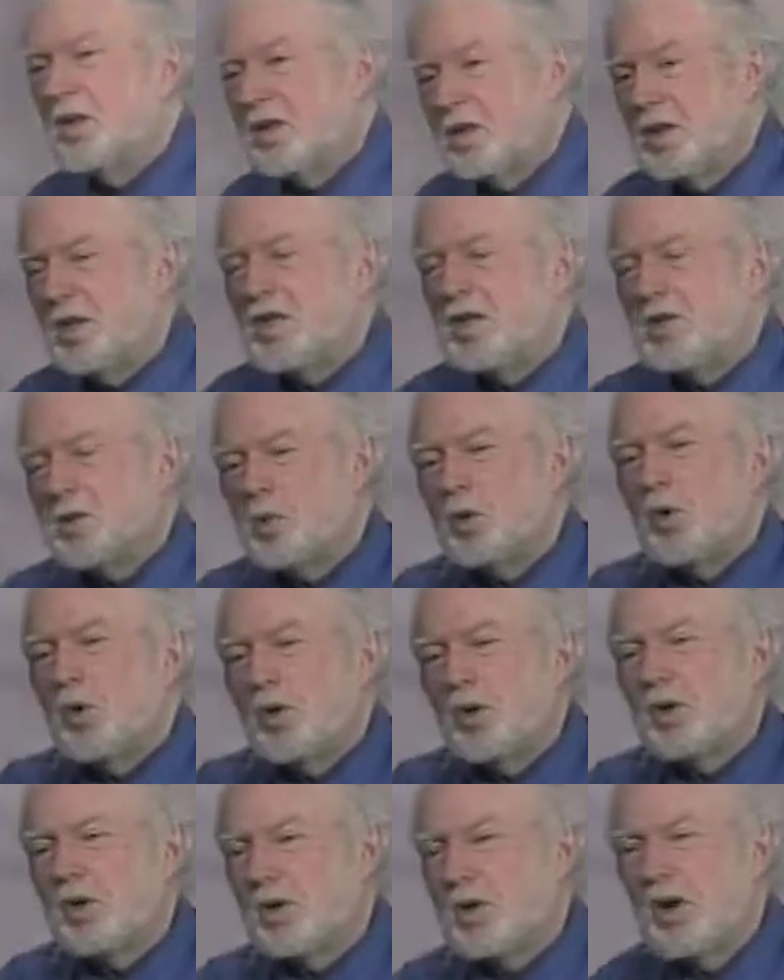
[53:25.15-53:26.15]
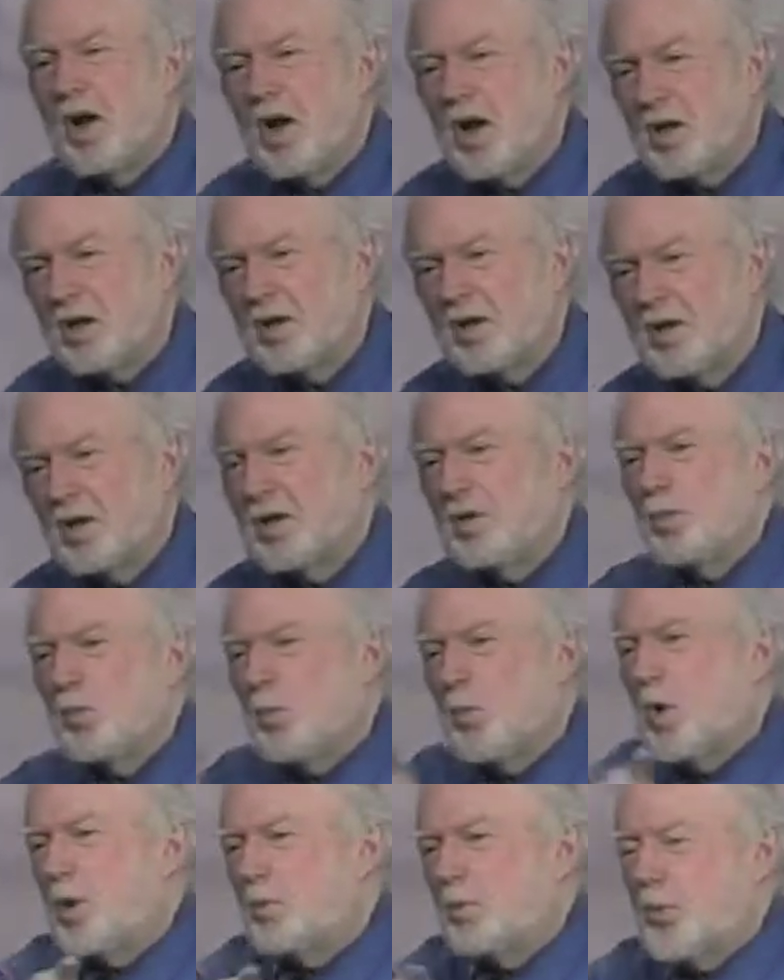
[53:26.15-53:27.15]
These were not
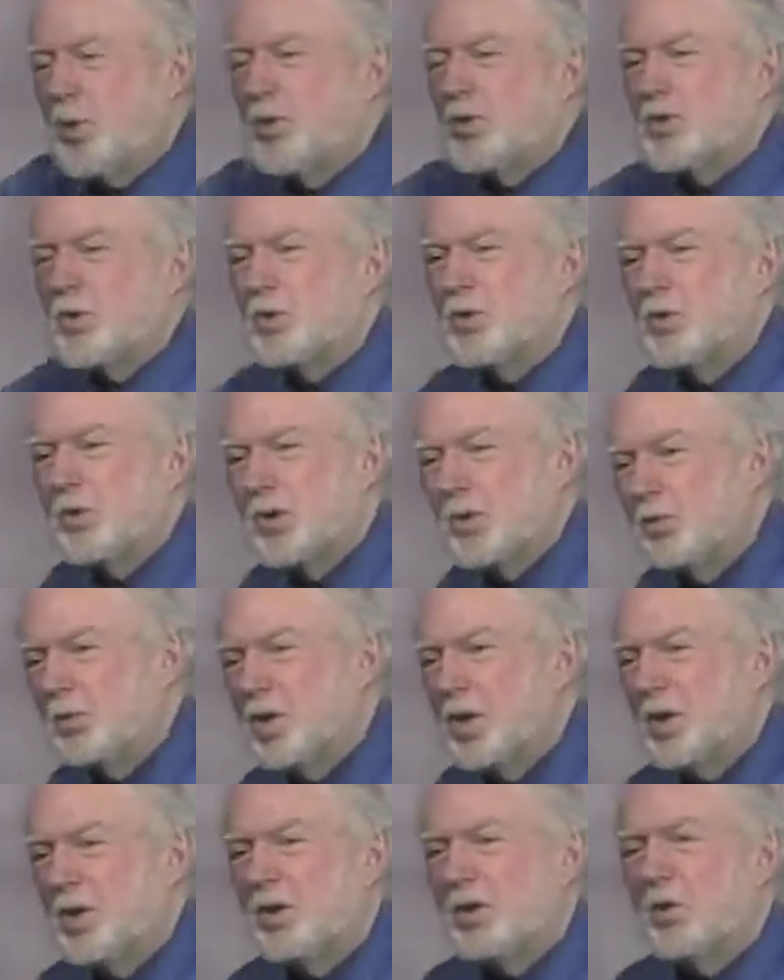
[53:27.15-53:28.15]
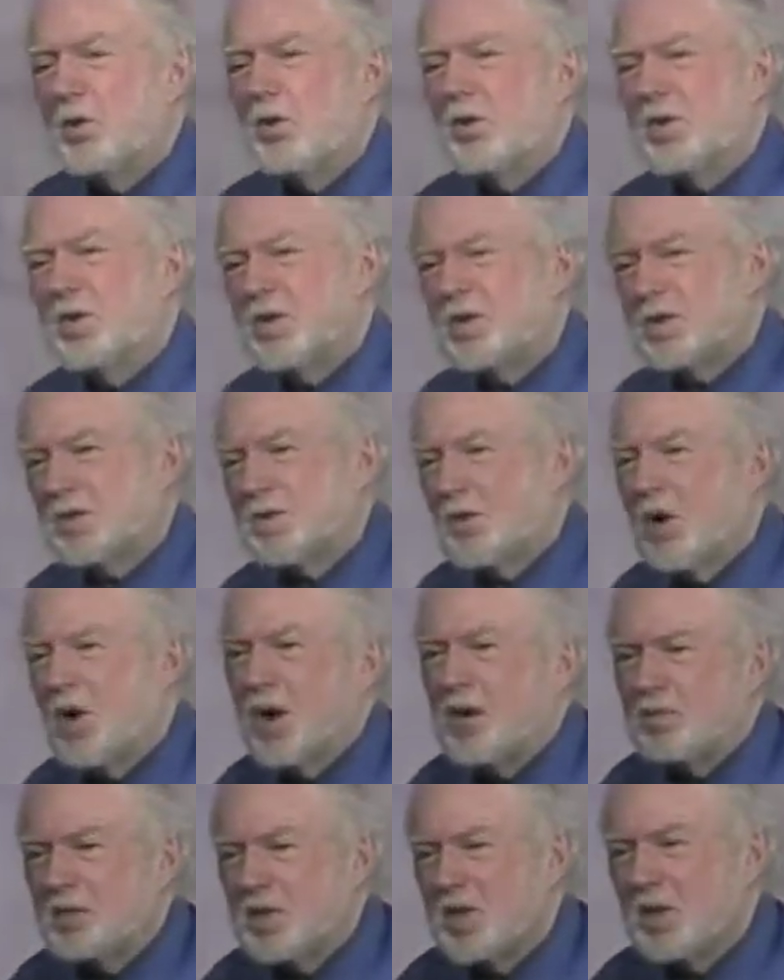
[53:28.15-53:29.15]
one person who committed all these
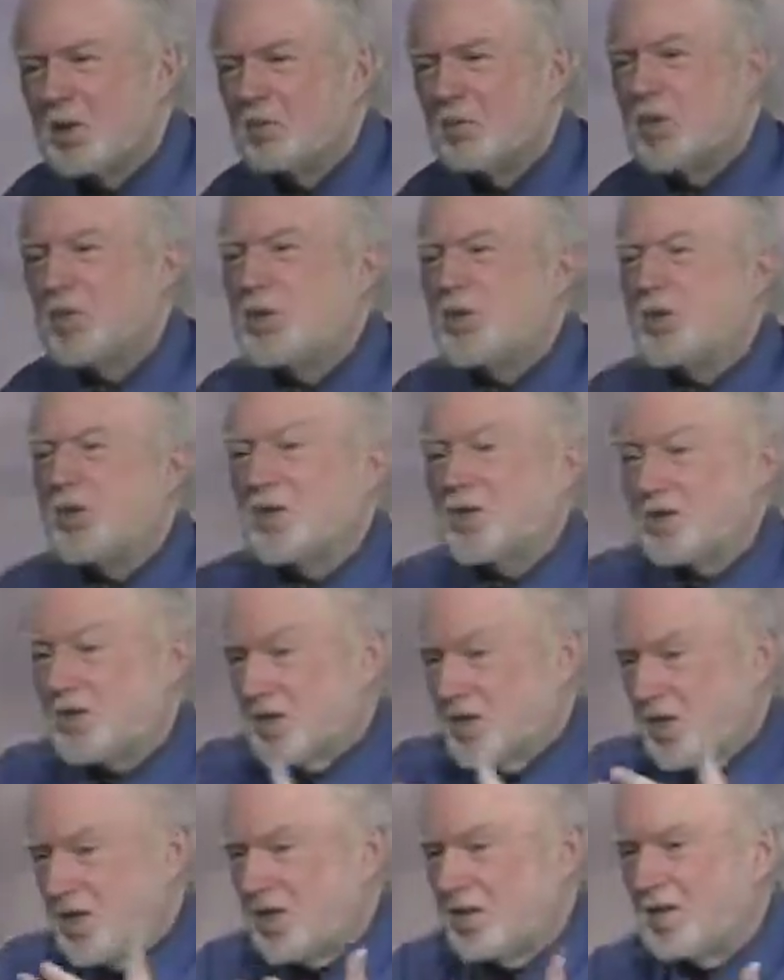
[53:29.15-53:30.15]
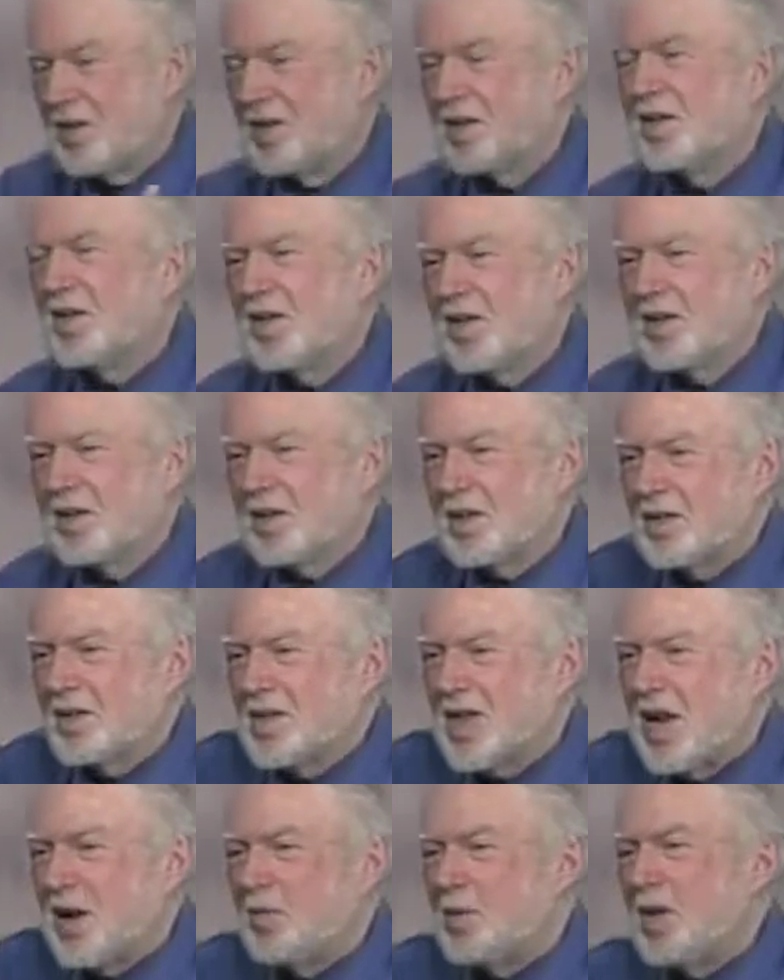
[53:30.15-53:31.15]
crimes. But you can see the
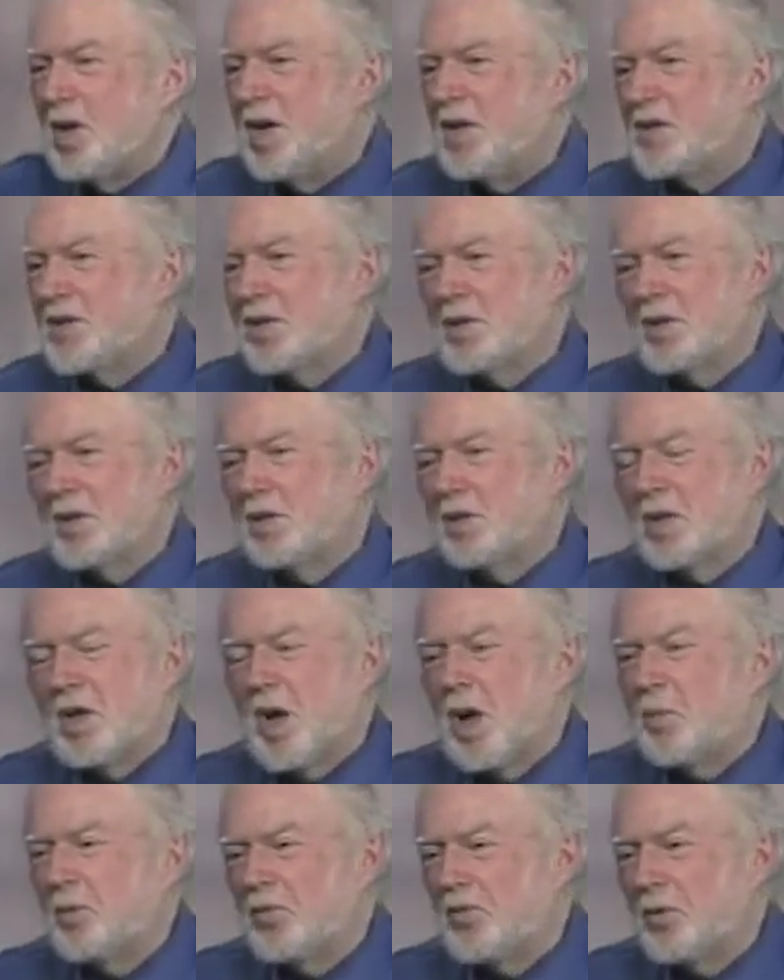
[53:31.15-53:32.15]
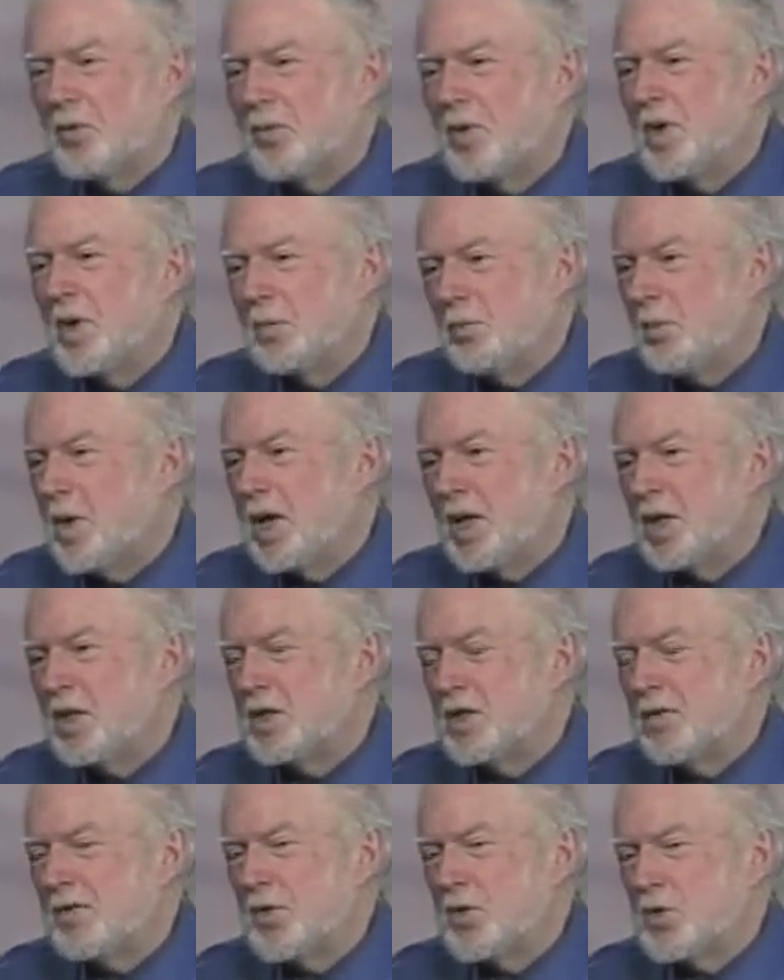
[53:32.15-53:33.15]
contamination could come from many
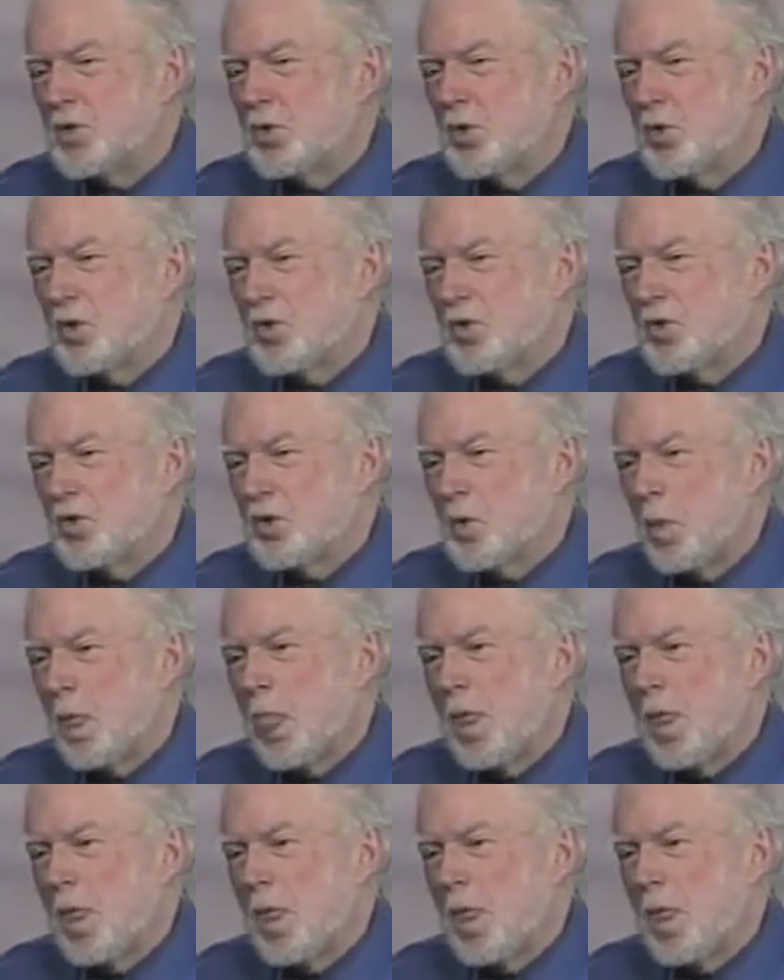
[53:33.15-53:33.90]
different sources.